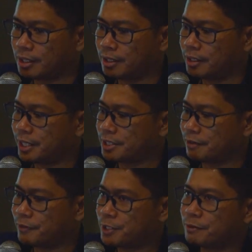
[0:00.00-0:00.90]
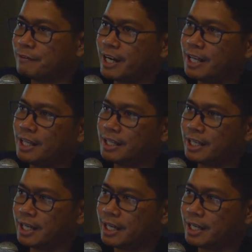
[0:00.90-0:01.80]
there is a feature file
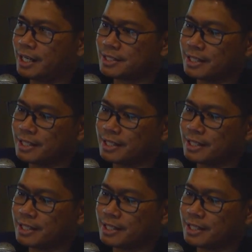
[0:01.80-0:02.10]
and a